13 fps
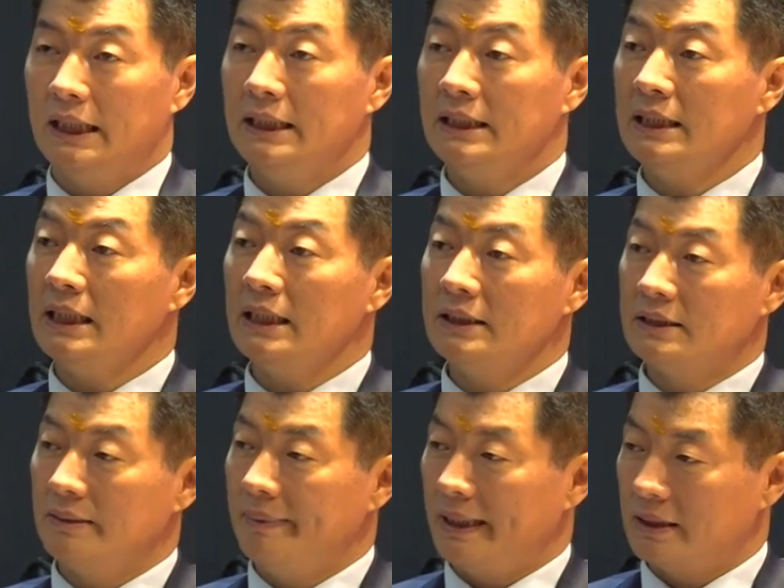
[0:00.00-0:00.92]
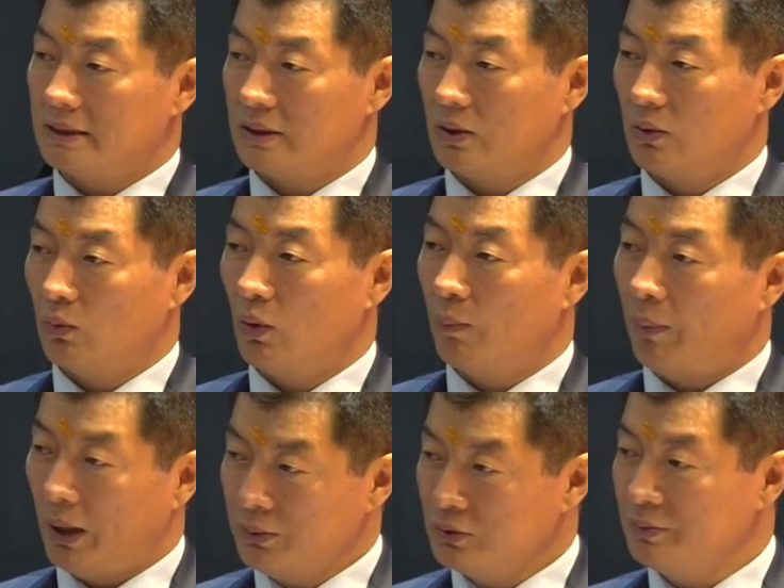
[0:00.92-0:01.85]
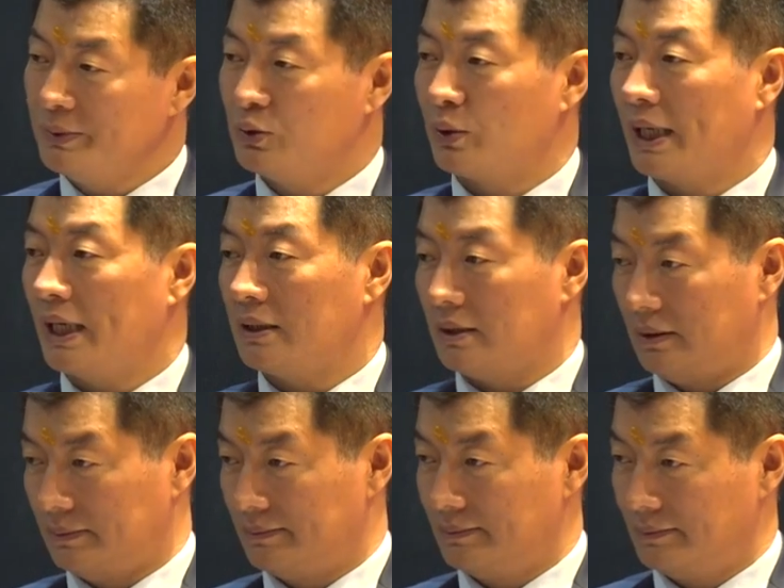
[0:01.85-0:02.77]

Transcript: India and Tibet were bound to be together.